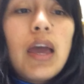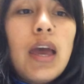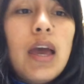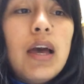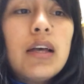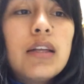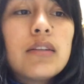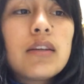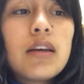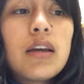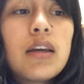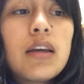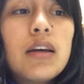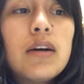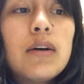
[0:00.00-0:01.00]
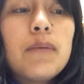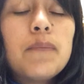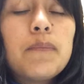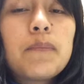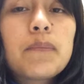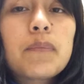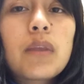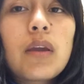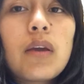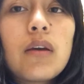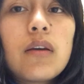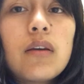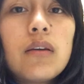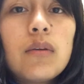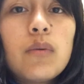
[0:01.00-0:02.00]
And I um,
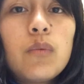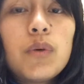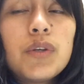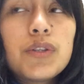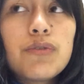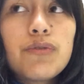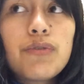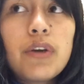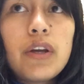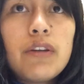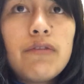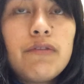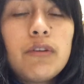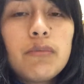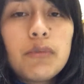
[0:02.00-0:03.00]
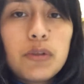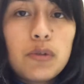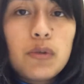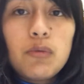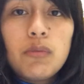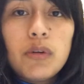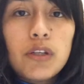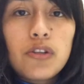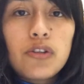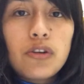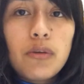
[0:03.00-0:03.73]
was afraid of filming too much